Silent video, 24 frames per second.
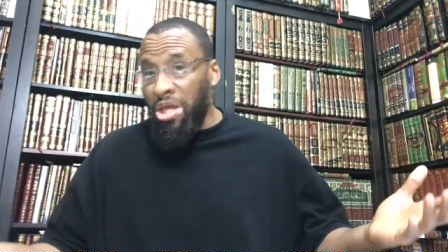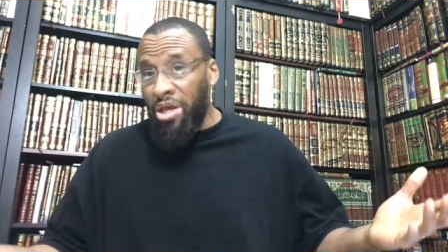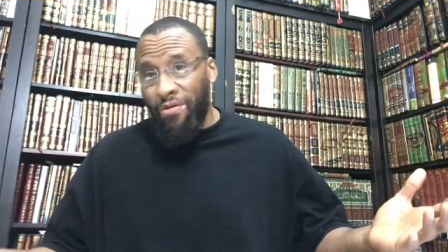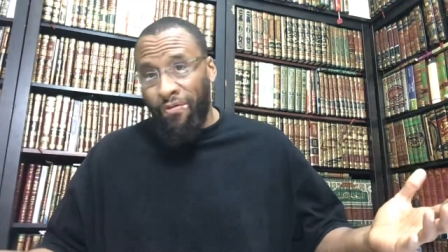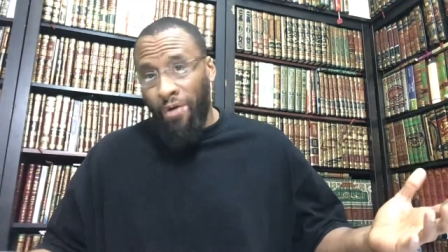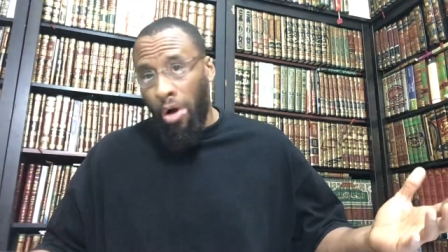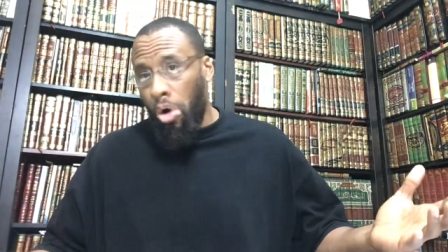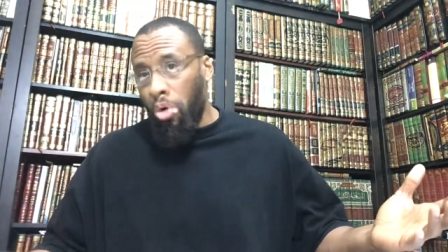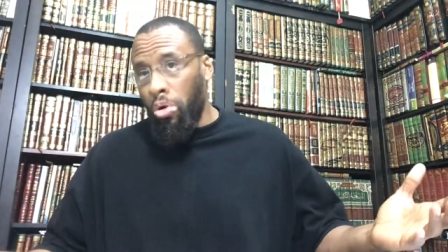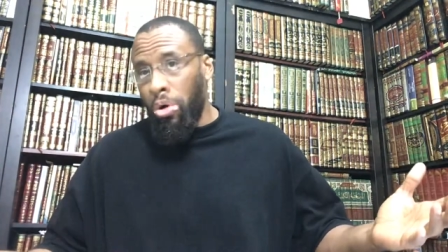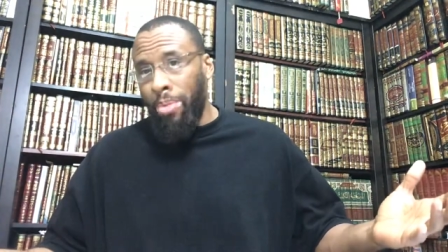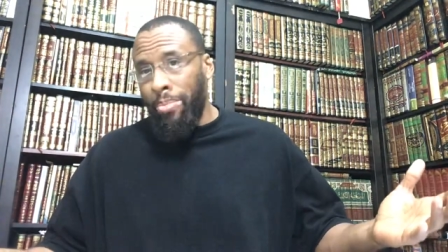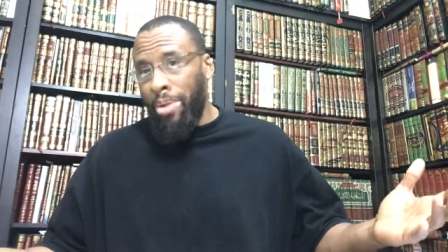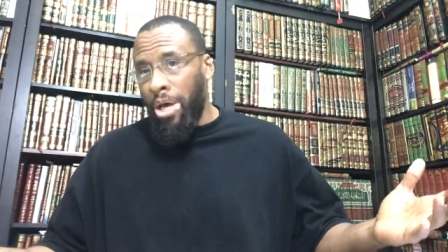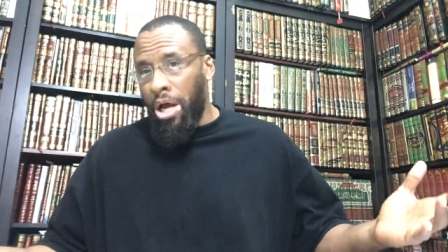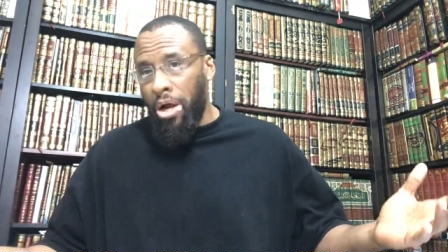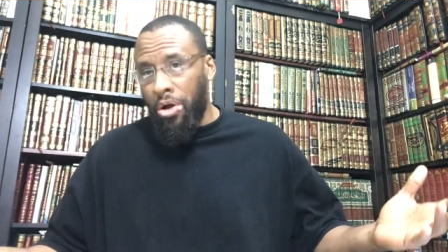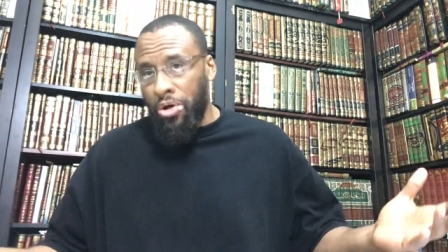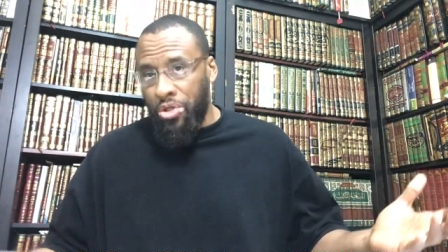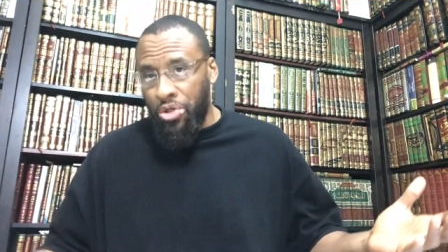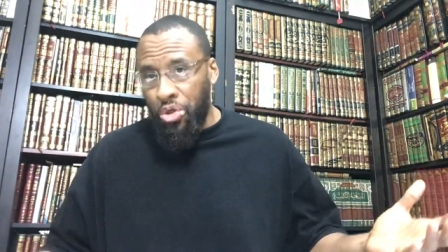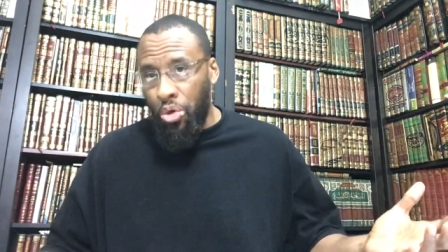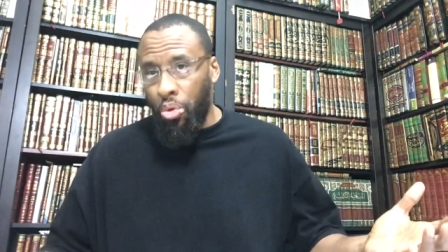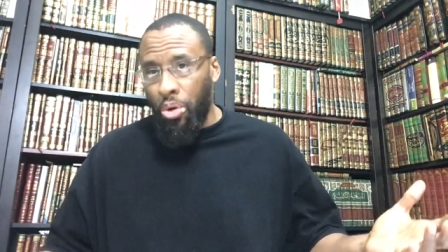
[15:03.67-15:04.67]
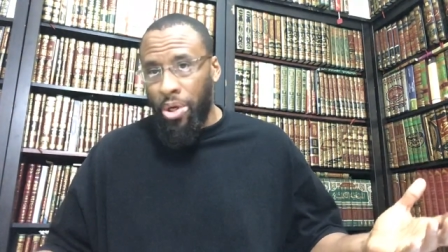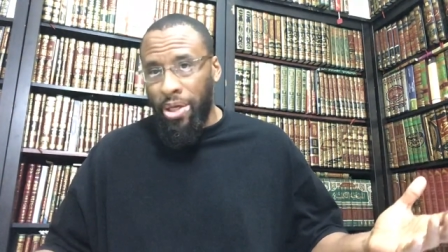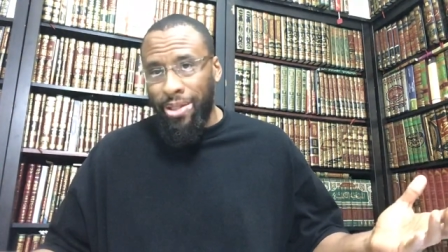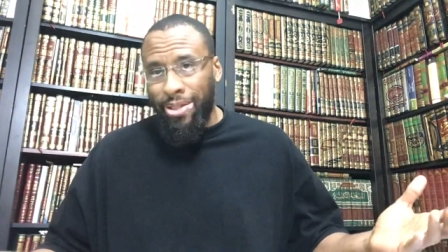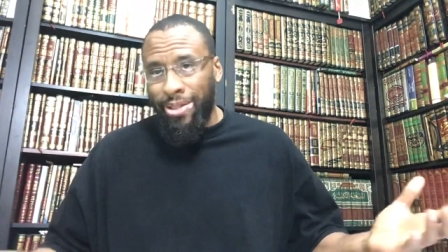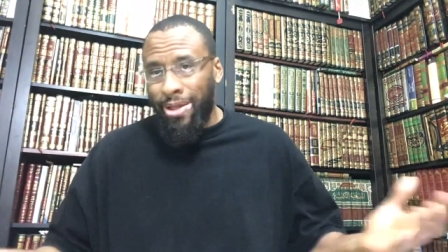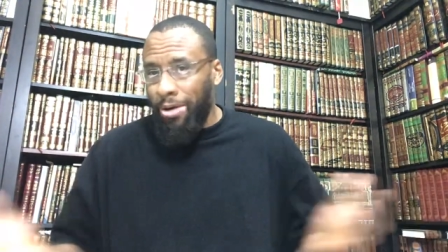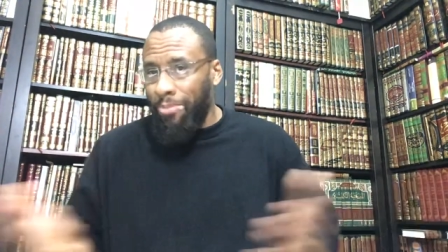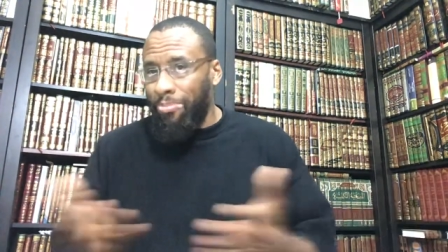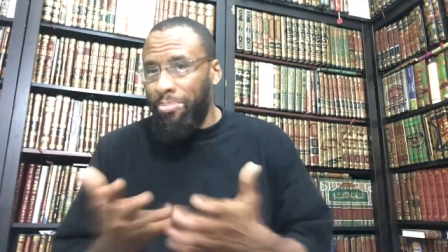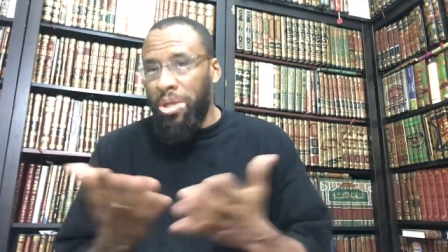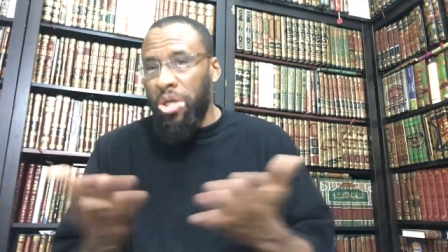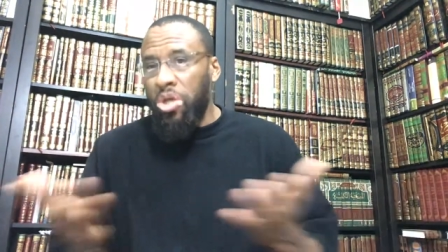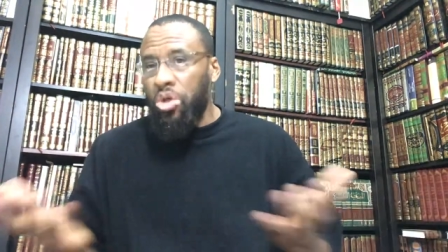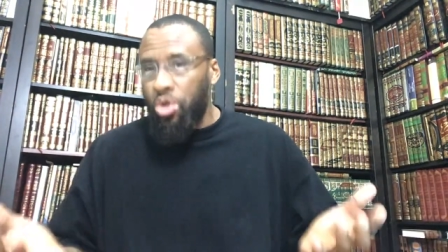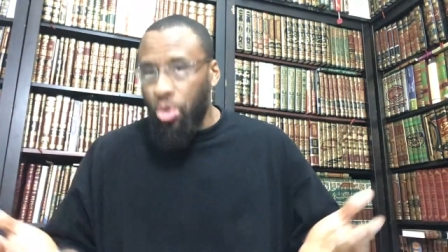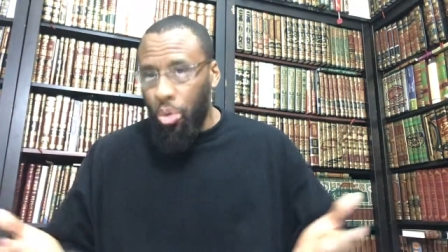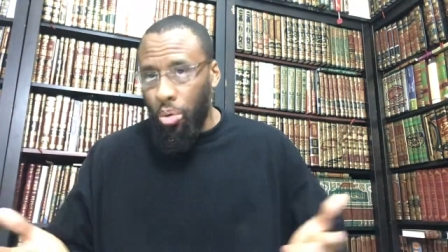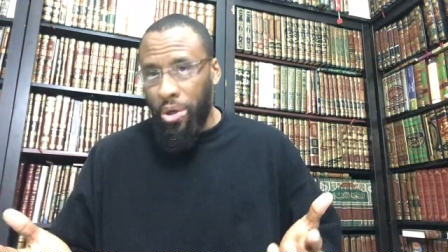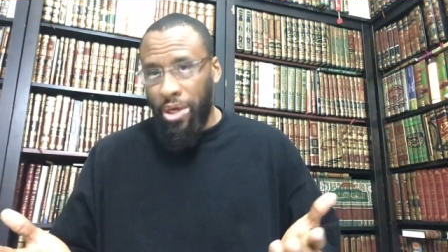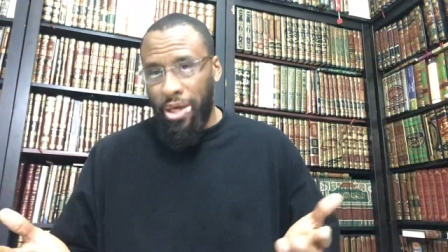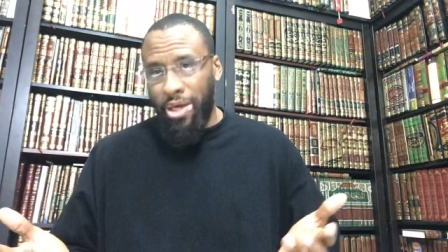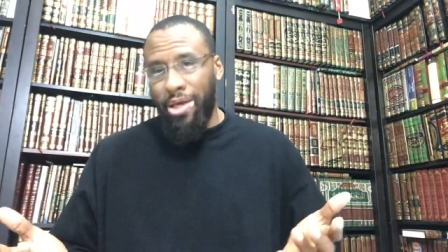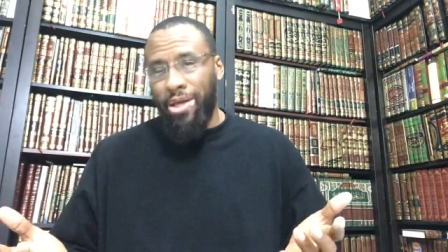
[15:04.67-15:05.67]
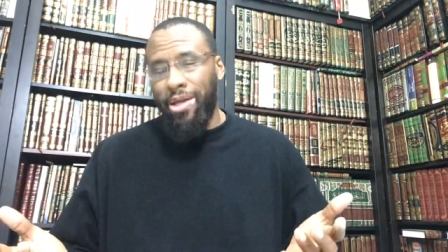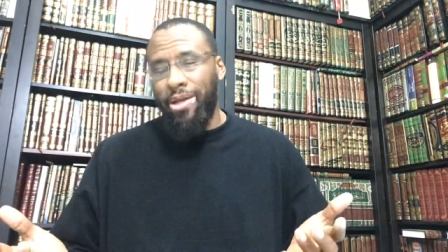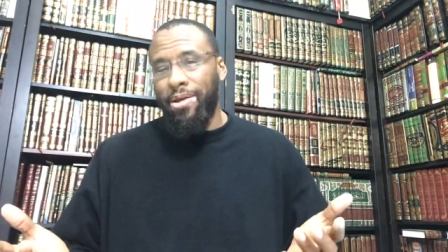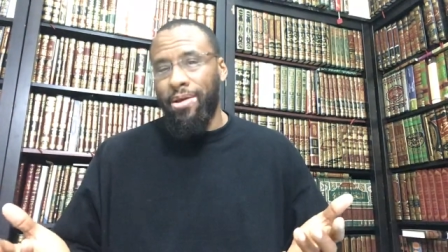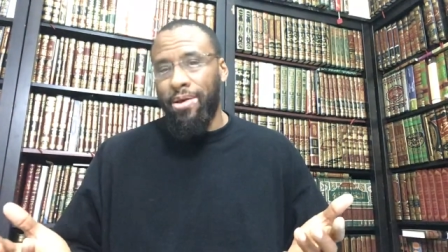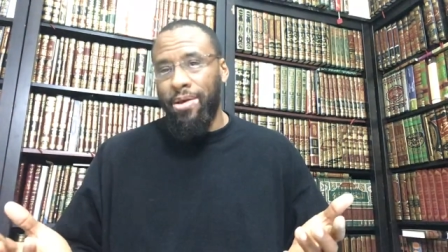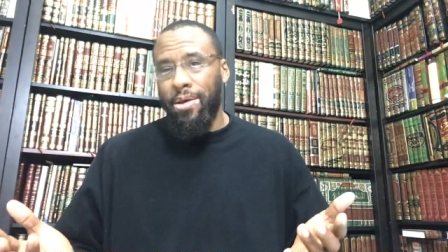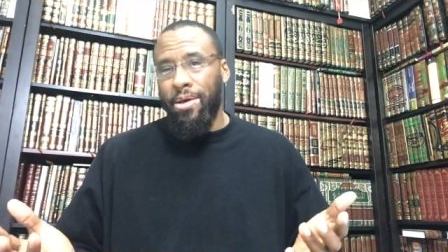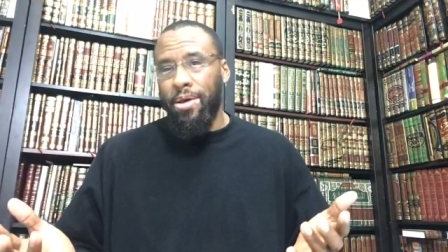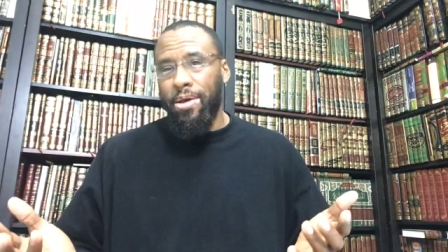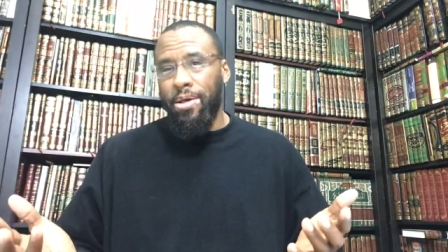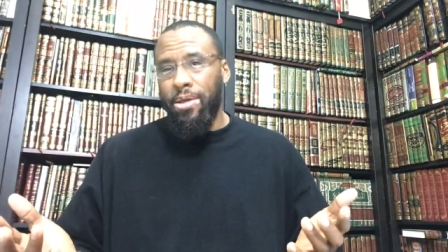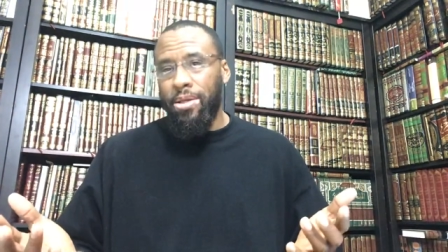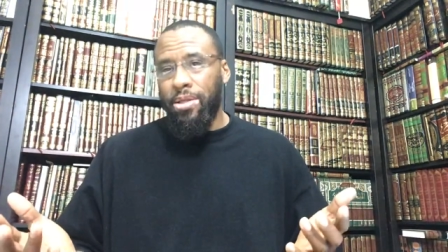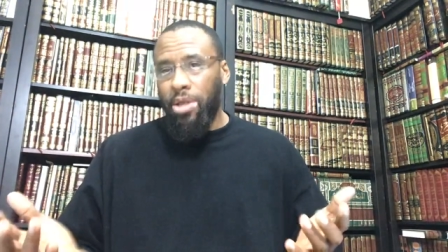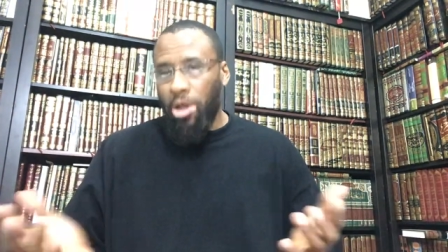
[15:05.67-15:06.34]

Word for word: as many of our ulama are doing, they've been doing it.